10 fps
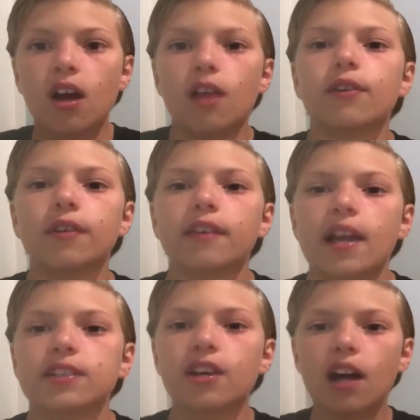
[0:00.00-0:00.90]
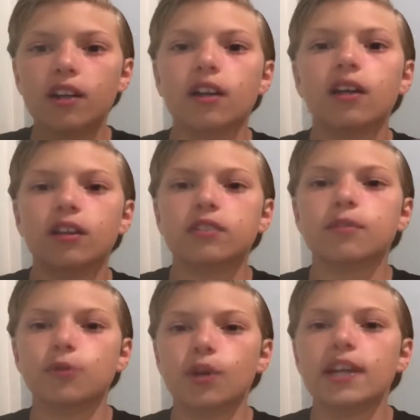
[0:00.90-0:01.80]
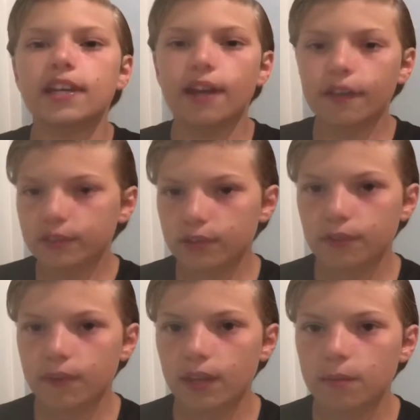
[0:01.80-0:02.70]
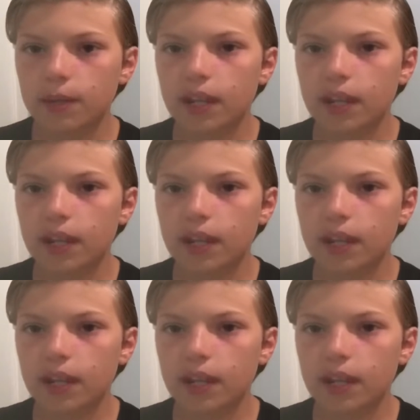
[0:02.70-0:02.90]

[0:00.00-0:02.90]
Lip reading: Other than that, you got some great character development,